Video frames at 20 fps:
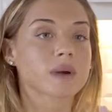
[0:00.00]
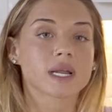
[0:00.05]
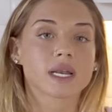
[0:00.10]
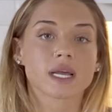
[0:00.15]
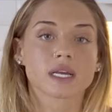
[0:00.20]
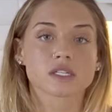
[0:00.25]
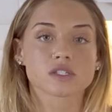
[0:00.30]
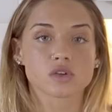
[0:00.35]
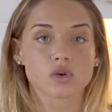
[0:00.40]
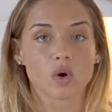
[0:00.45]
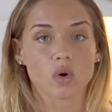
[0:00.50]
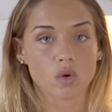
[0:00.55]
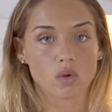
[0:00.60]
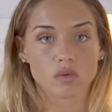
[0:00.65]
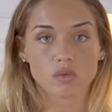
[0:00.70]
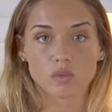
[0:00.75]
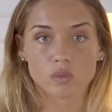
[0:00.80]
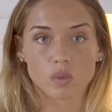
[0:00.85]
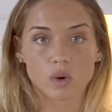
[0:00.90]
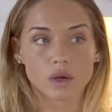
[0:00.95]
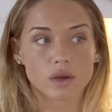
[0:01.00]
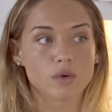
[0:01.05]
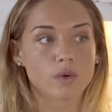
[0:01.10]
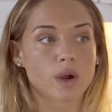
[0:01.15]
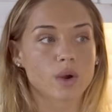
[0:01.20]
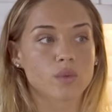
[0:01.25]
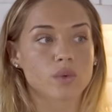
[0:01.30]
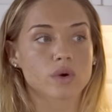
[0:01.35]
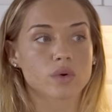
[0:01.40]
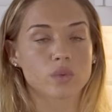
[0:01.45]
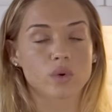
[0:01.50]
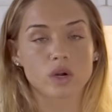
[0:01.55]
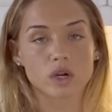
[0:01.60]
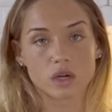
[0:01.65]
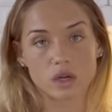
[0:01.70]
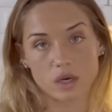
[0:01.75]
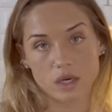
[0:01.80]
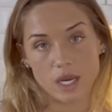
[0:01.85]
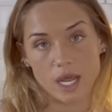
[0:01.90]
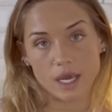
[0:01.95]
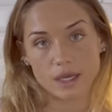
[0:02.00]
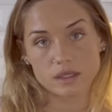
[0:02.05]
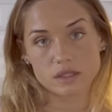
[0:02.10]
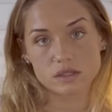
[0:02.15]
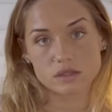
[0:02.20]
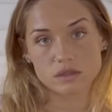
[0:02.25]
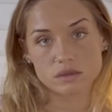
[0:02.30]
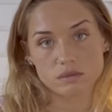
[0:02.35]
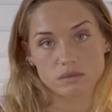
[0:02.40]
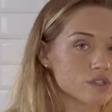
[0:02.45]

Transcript: my next goal? What do I want to work on next?